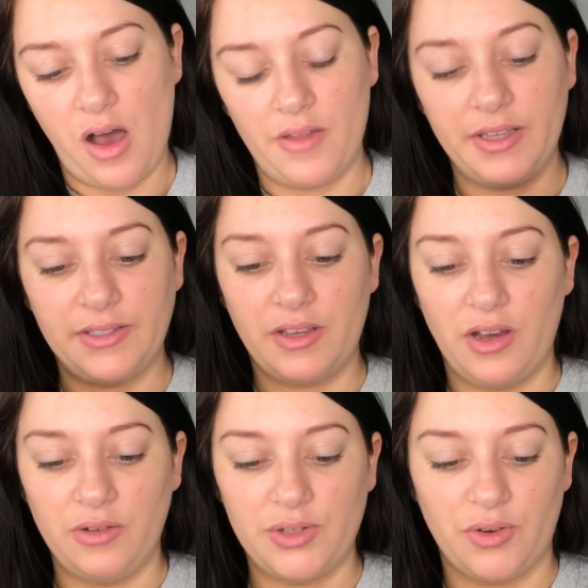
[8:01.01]
these
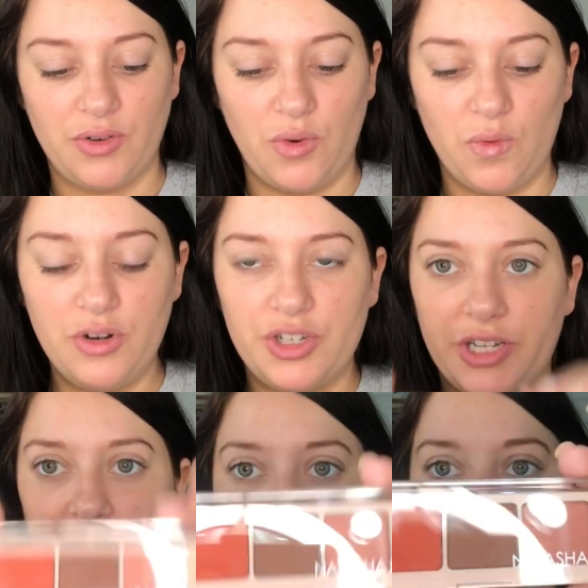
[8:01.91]
colors are
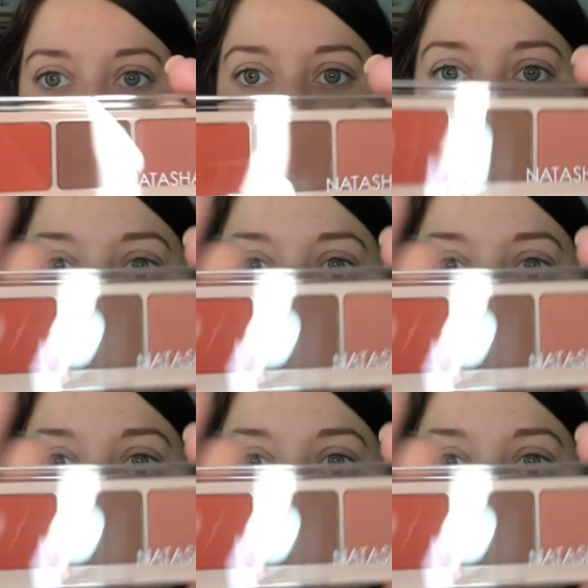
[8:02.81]
gorgeous.